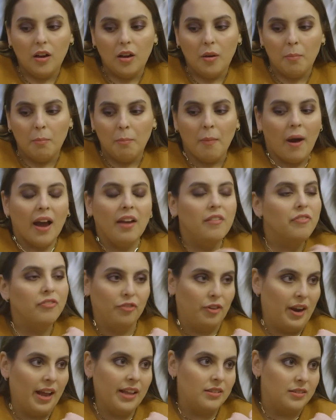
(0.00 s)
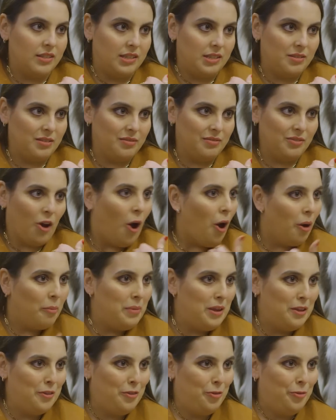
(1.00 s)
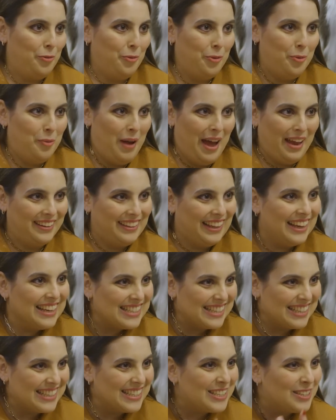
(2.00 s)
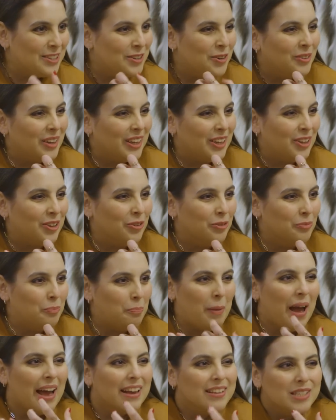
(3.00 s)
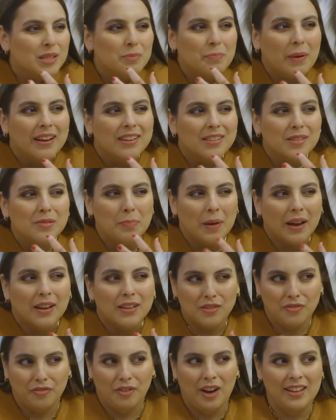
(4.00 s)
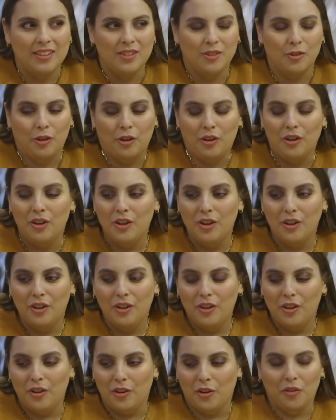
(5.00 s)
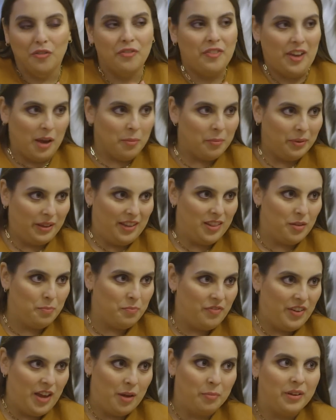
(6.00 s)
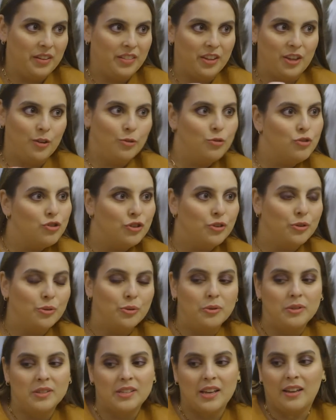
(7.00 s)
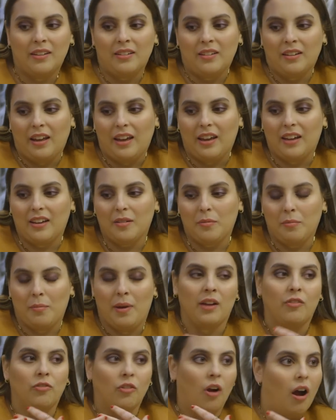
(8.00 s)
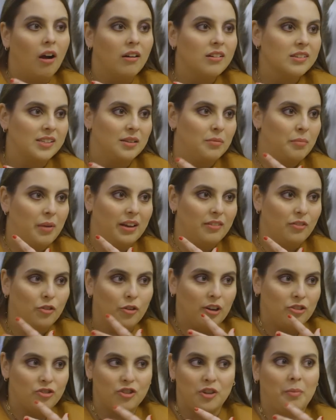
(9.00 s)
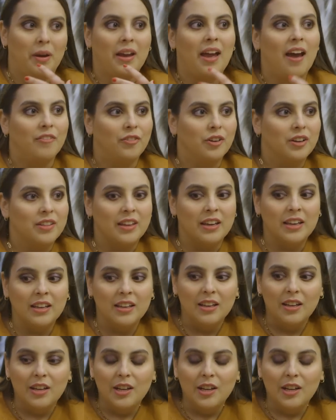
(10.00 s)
my friends got me through adolescence. You know, like, your best friends are your family, the family that you choose, and, like, my rocks and my crutch and my everything.